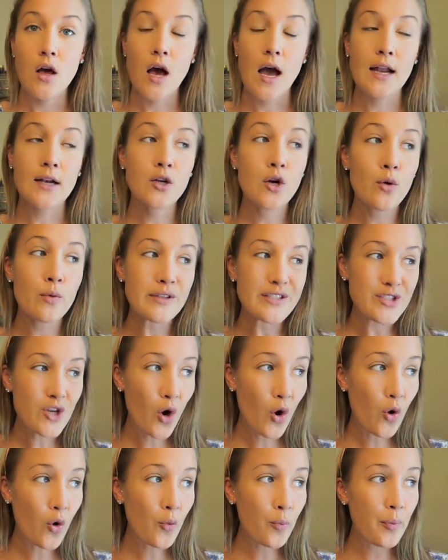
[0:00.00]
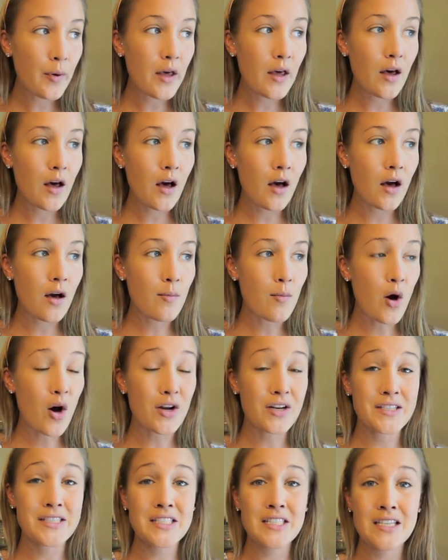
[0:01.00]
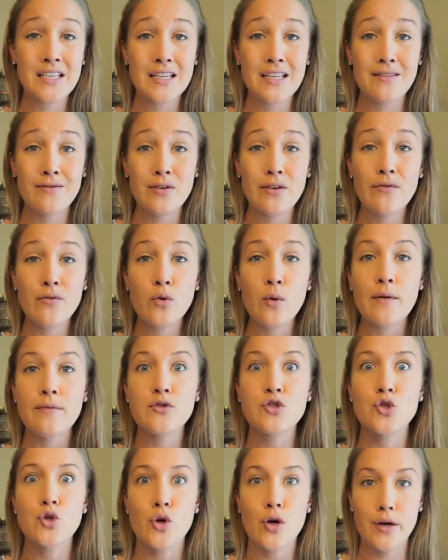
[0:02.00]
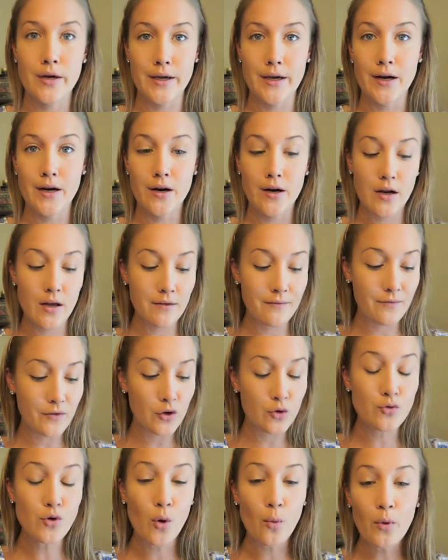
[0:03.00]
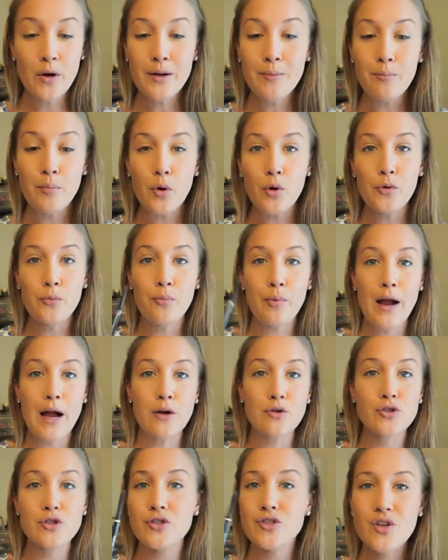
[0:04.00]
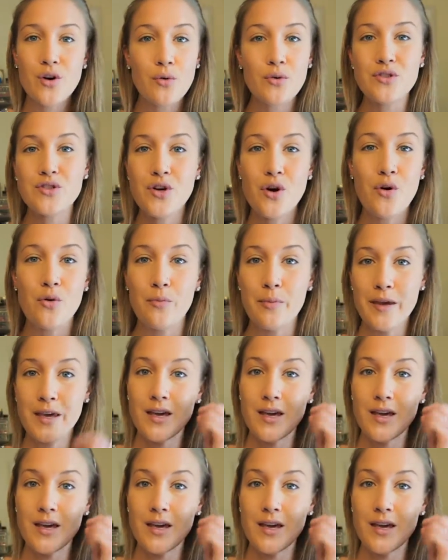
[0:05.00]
I'd go with Taupe. Honestly, even if you have dark hair, if you don't want a bold brow, just go with Taupe.